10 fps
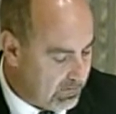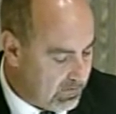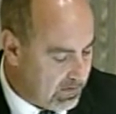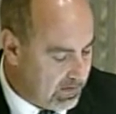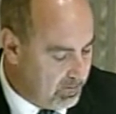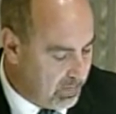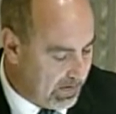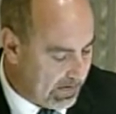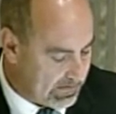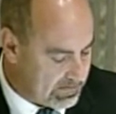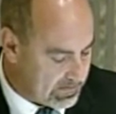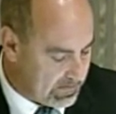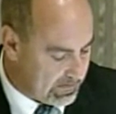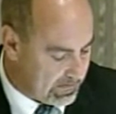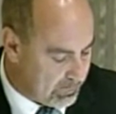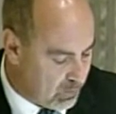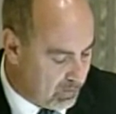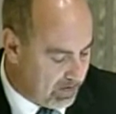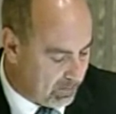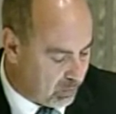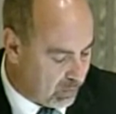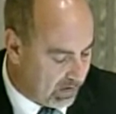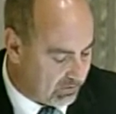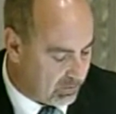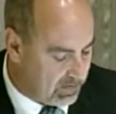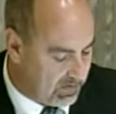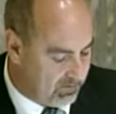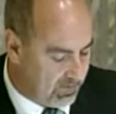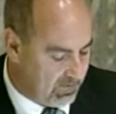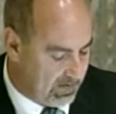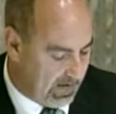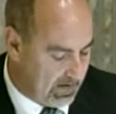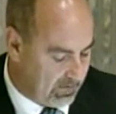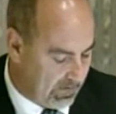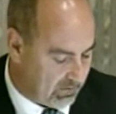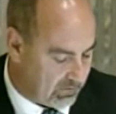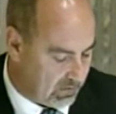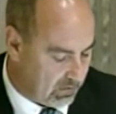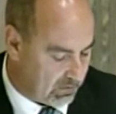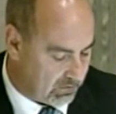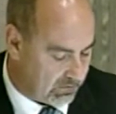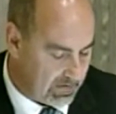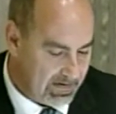the impact would be approximately $58,000